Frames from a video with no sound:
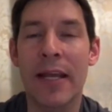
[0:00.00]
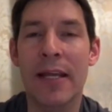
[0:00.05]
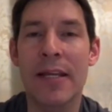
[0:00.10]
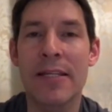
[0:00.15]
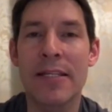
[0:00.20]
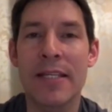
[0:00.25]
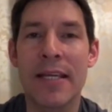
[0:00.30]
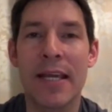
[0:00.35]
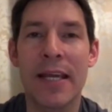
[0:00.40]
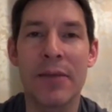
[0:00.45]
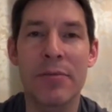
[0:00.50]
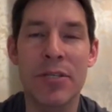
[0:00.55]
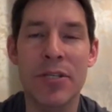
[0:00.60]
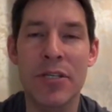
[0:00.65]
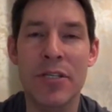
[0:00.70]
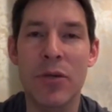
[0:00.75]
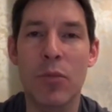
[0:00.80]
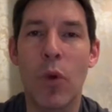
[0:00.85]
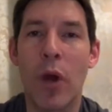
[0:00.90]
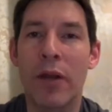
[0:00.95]
And it was
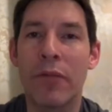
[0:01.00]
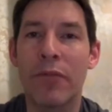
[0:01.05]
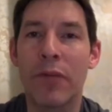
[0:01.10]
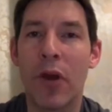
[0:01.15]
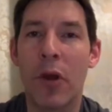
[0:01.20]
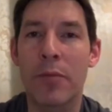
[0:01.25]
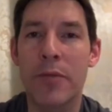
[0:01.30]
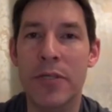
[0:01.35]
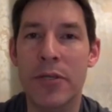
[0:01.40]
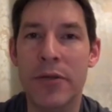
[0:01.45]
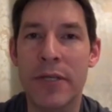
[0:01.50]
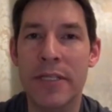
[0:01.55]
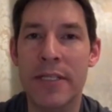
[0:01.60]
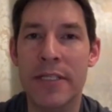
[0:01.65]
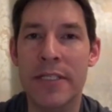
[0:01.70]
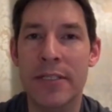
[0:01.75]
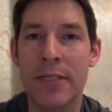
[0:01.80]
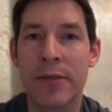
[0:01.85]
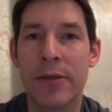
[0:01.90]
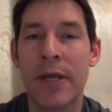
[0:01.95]
just a wonderful
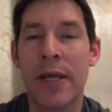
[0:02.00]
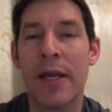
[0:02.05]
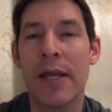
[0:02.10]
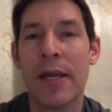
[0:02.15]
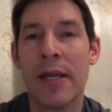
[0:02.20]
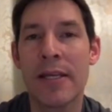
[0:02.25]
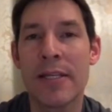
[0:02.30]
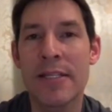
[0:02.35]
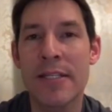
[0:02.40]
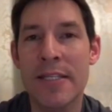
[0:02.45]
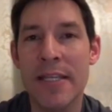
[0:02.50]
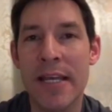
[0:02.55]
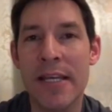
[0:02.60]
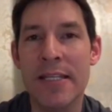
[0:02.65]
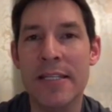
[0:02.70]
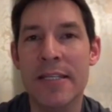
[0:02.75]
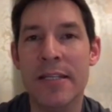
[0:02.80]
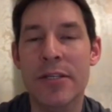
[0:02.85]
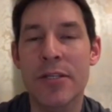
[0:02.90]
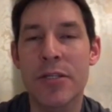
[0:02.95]
opportunity to
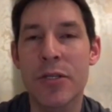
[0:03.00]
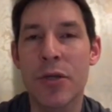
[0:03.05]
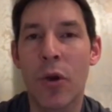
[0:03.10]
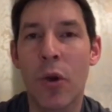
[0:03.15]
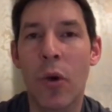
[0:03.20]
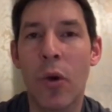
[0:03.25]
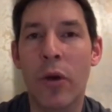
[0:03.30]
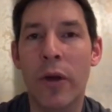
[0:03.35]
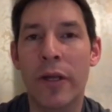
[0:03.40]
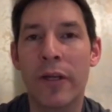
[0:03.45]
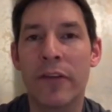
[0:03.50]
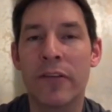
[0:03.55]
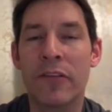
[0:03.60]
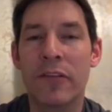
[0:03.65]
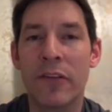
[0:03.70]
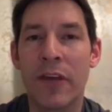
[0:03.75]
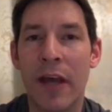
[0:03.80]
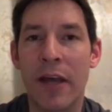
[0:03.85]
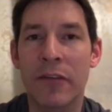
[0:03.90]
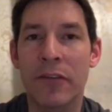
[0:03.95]
sit and talk and
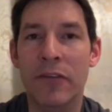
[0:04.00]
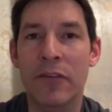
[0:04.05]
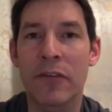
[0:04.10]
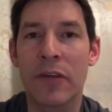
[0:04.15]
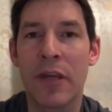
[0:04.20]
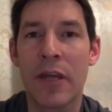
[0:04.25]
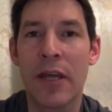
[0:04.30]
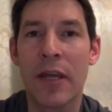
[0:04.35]
discuss,